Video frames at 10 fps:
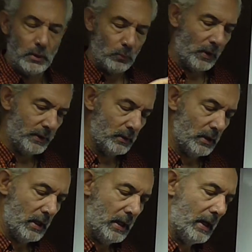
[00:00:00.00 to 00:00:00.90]

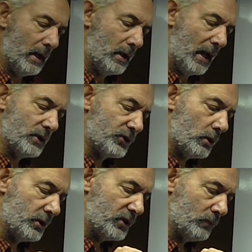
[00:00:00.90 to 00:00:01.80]
when
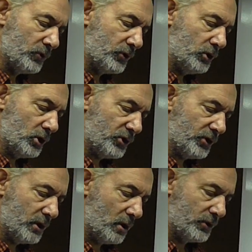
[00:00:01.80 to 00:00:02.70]
anxiety was
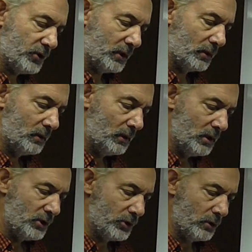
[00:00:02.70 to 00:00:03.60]
just starting
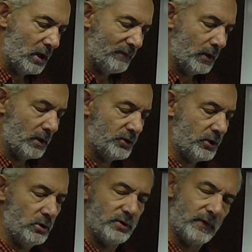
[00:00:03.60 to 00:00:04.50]
to have a
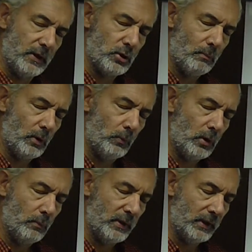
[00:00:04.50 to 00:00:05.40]
serious effect on my
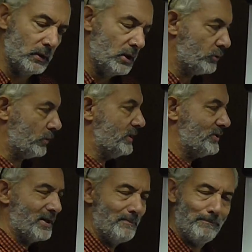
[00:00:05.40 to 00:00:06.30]
well-being. Do I need
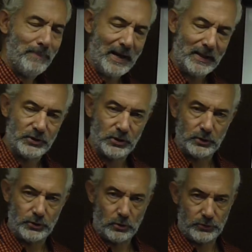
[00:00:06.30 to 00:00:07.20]
to go back to
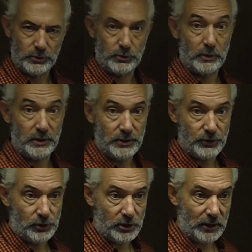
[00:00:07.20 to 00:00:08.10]
the doctor? Do I need
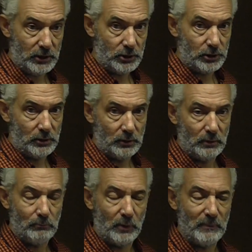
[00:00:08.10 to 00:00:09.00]
to change
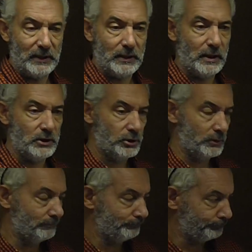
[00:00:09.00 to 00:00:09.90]
my
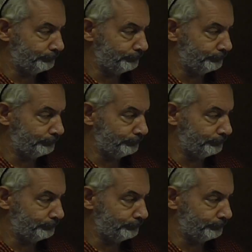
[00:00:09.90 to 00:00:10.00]
medication?